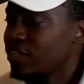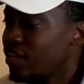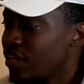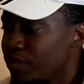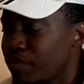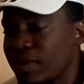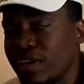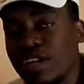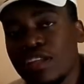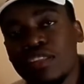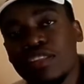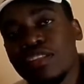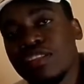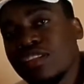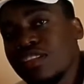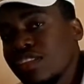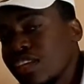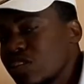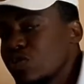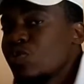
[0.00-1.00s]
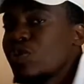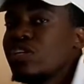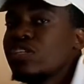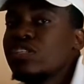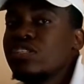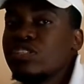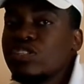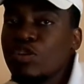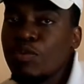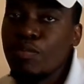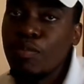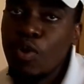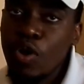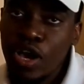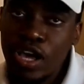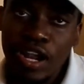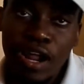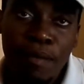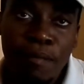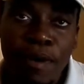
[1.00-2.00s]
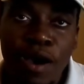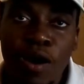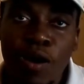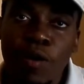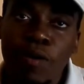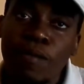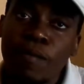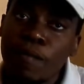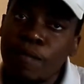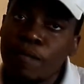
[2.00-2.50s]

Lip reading: yeah, man, until the next reaction, it's your boy and I'm out.